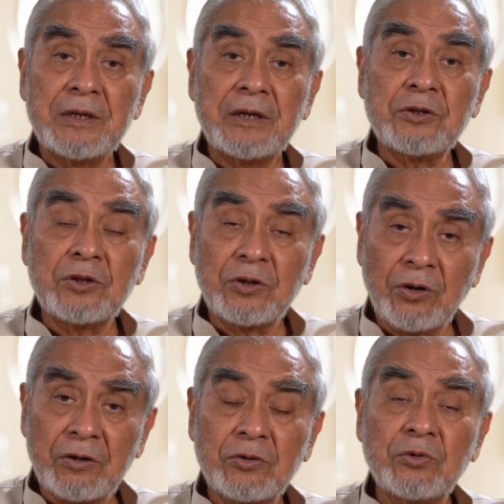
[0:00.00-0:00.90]
is
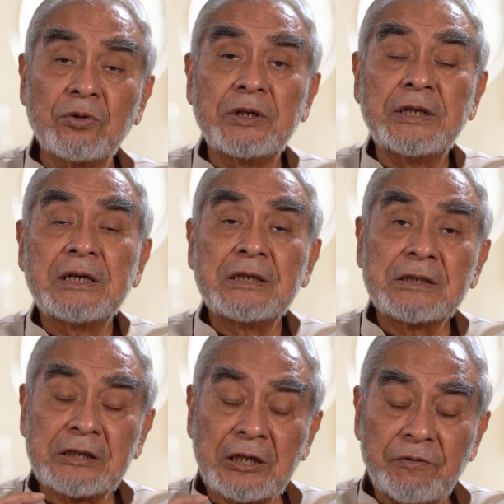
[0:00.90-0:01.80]
not only
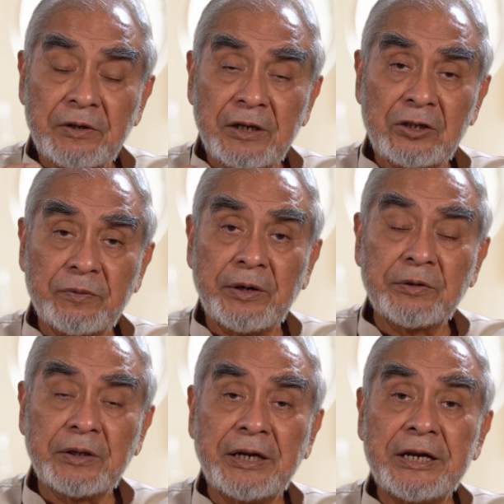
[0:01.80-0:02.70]
serving Allah
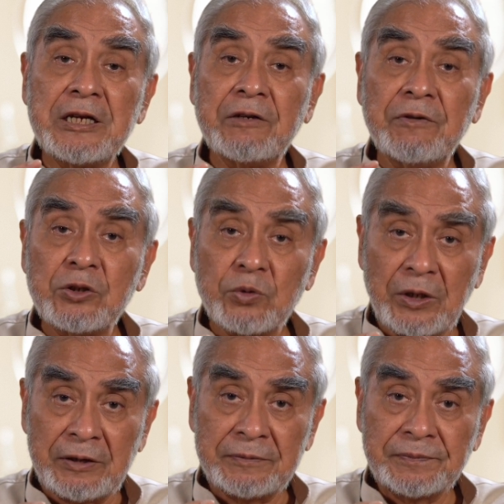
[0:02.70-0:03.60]
subhanahu wa ta'ala
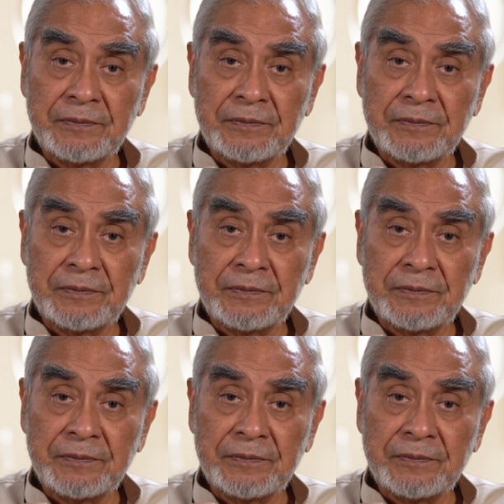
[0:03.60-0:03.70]
individually,